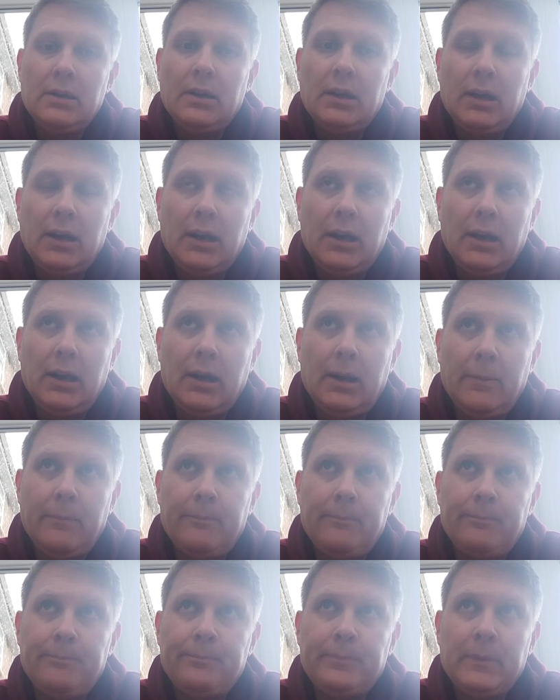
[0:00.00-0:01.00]

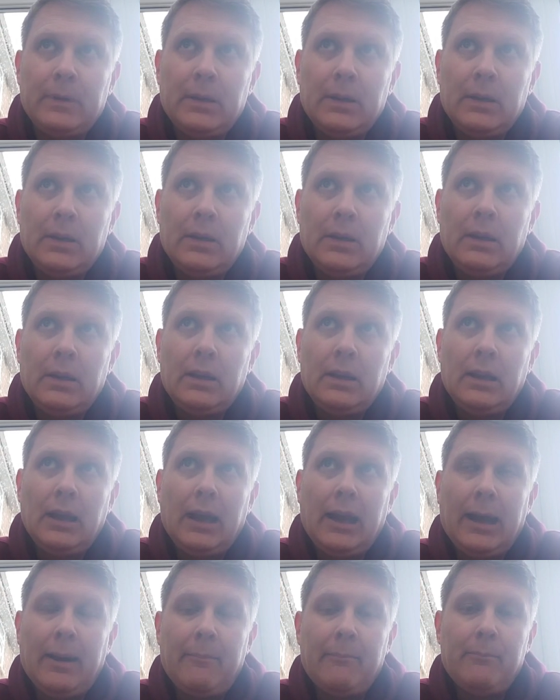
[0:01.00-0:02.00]
Um,
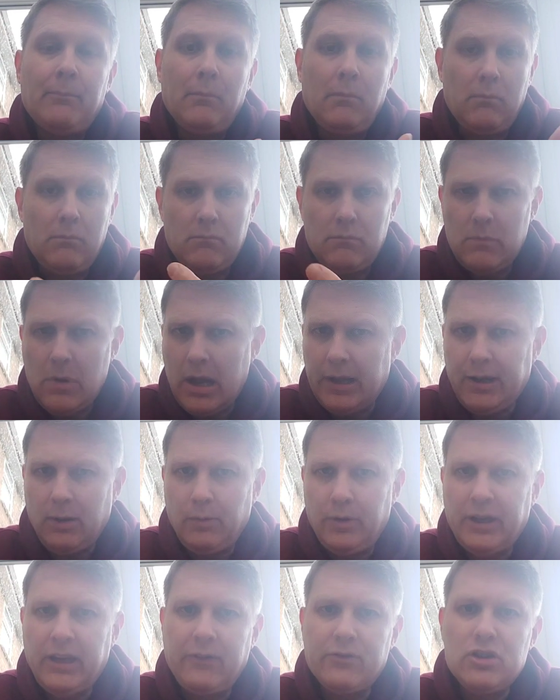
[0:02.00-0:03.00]
and I don't
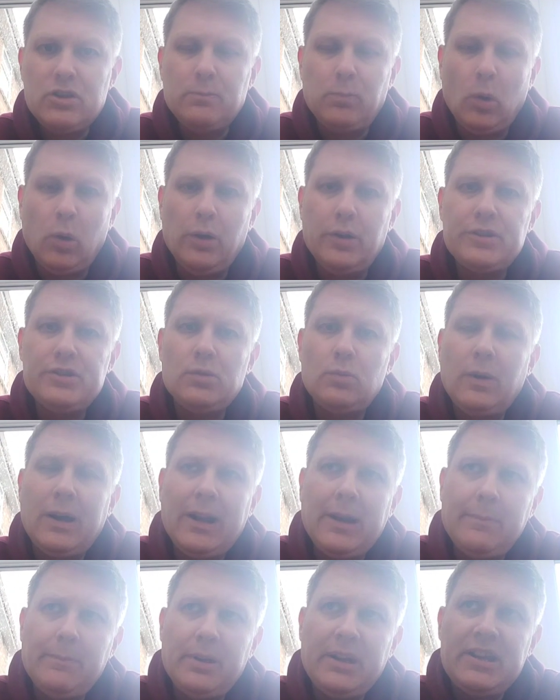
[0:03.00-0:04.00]
want to give spoilers
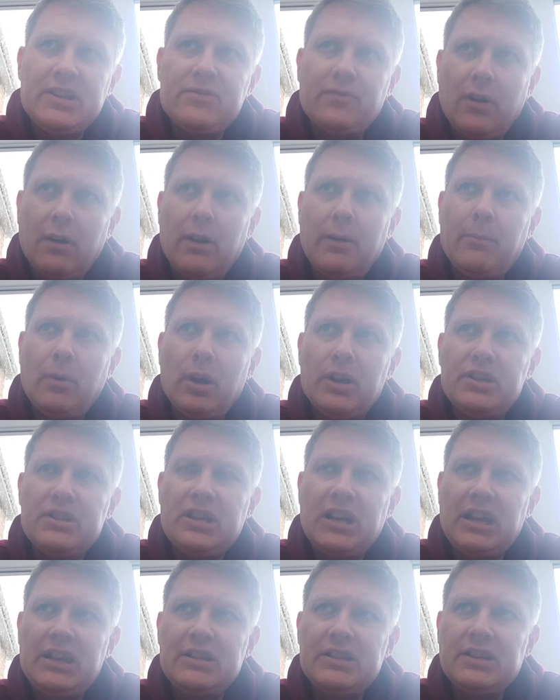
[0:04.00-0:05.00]
away, but it's very much
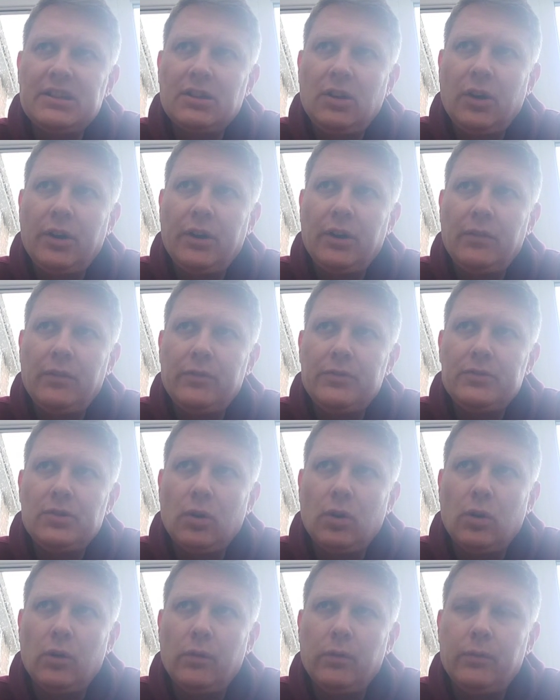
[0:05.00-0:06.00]
his kind of
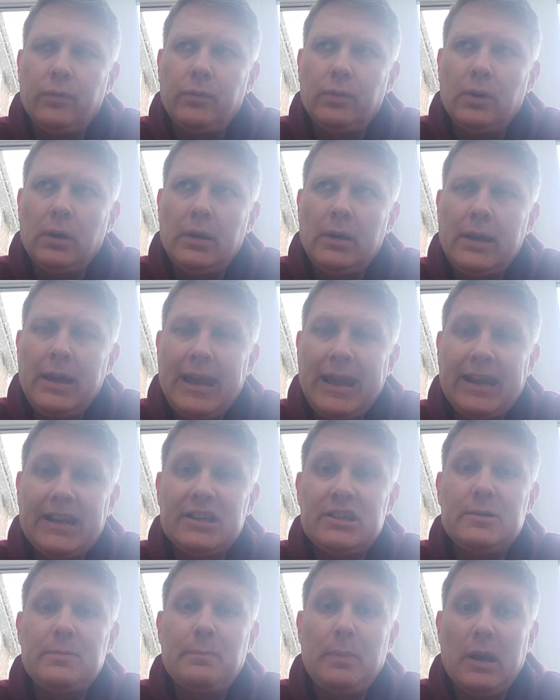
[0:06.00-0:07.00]
sort of
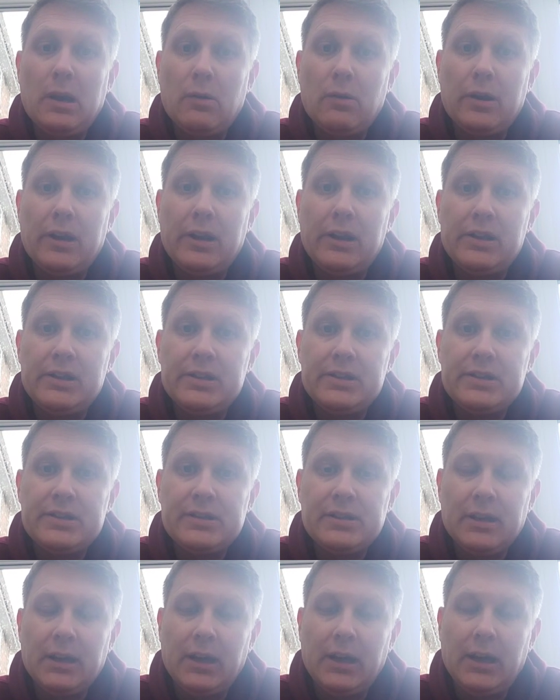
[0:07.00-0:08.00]

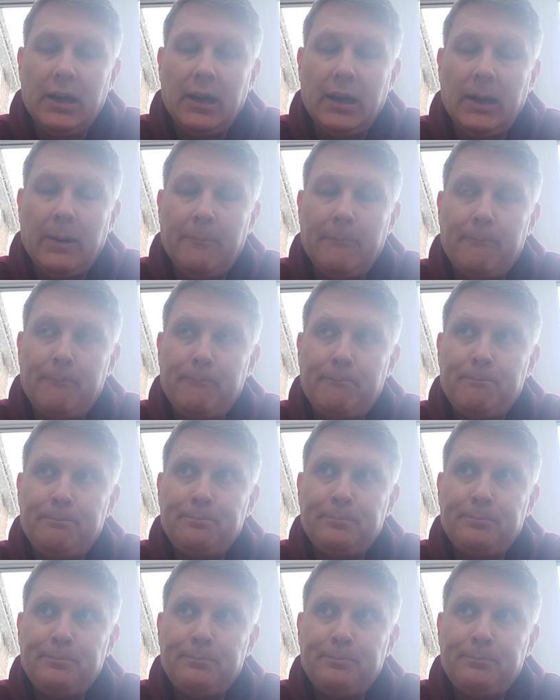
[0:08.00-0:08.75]
experience um,